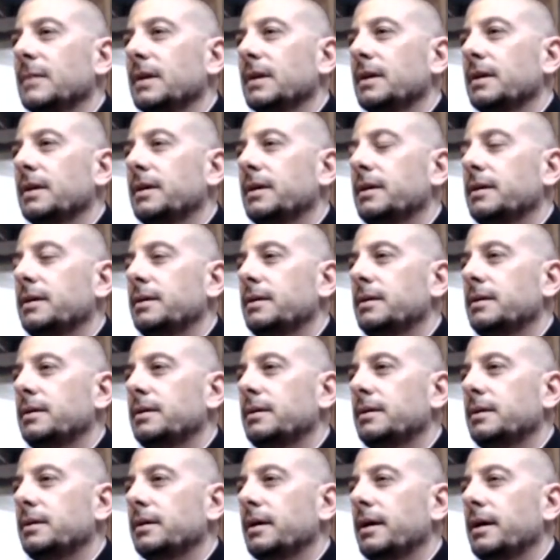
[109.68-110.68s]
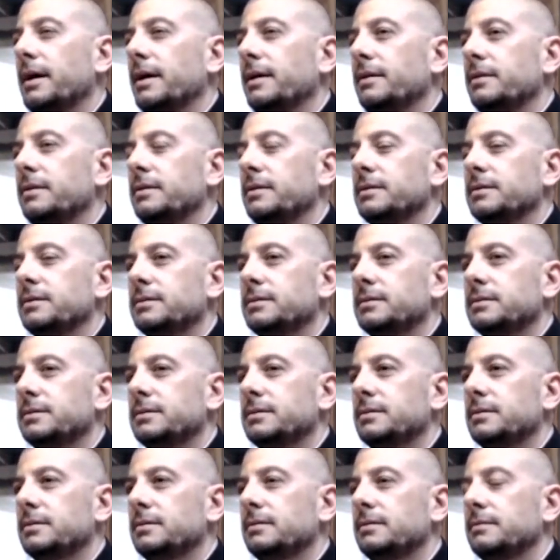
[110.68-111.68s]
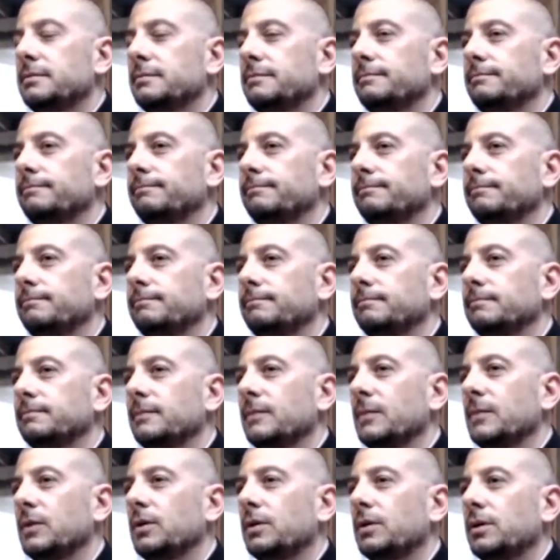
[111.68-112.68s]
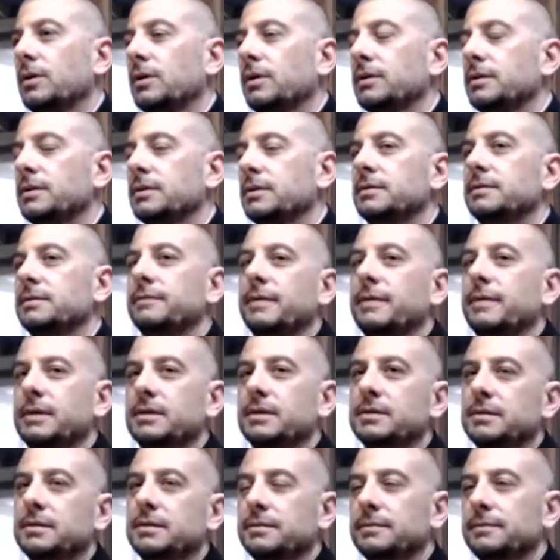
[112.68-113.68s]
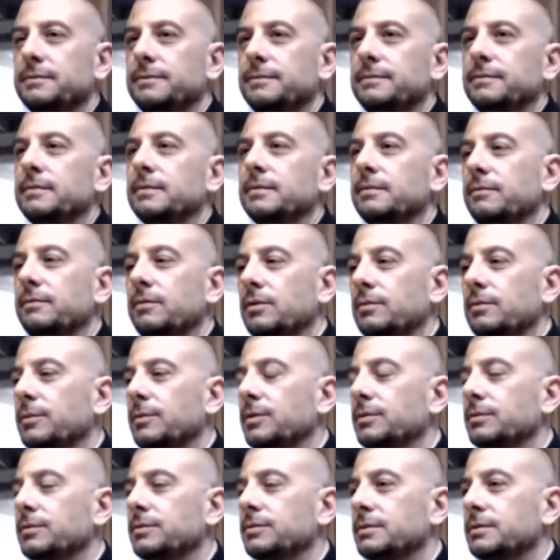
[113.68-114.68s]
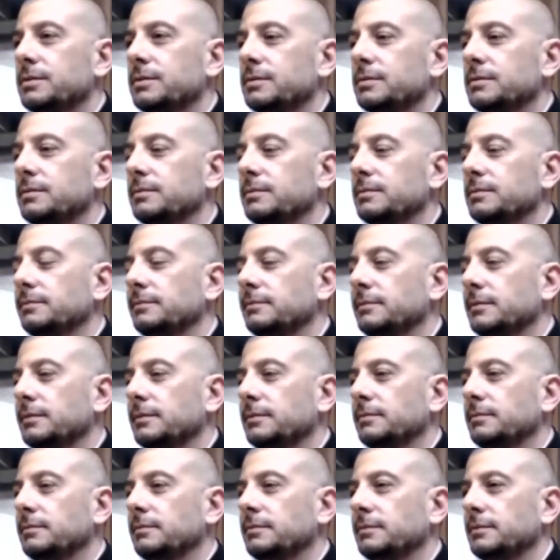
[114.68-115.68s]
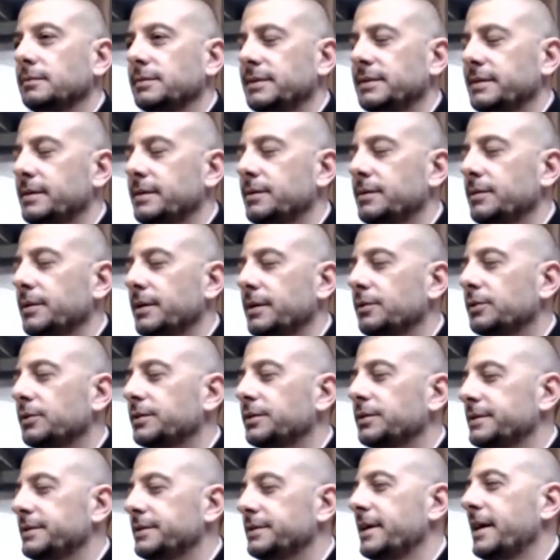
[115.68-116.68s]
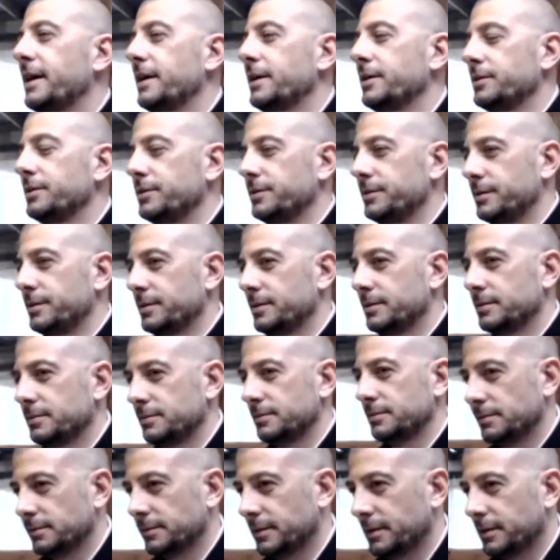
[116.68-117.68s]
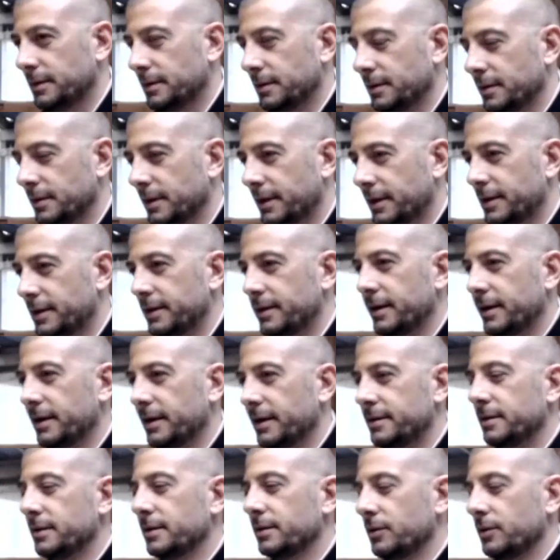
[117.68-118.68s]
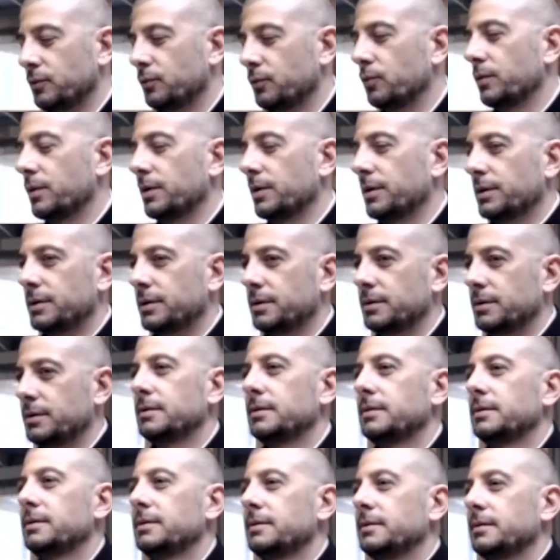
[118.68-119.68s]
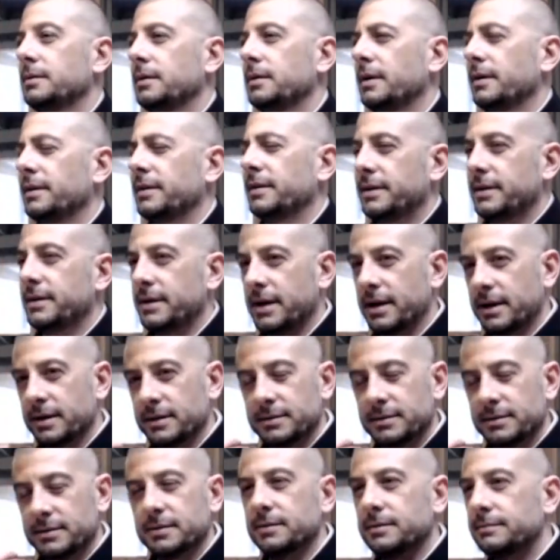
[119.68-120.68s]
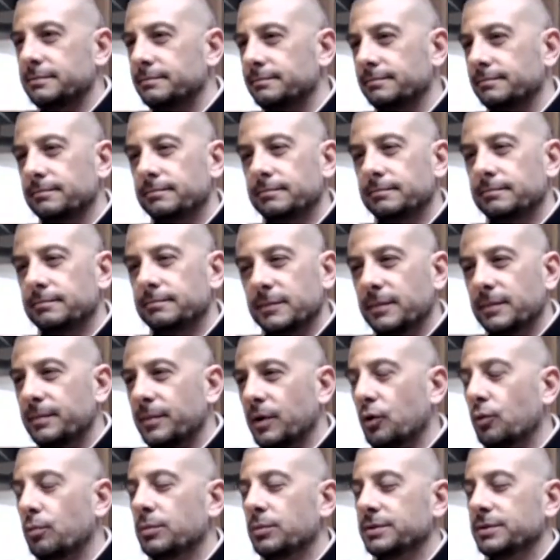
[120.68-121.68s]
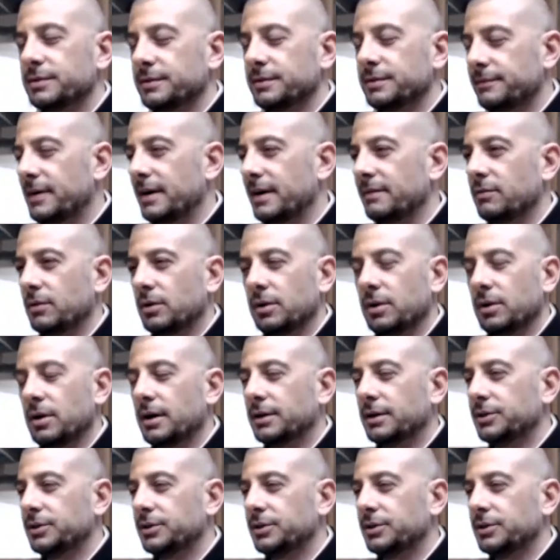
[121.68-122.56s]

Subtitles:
he had this look on his face of almost, he looked tired, like he had done the work. Like he has almost a 5 o'clock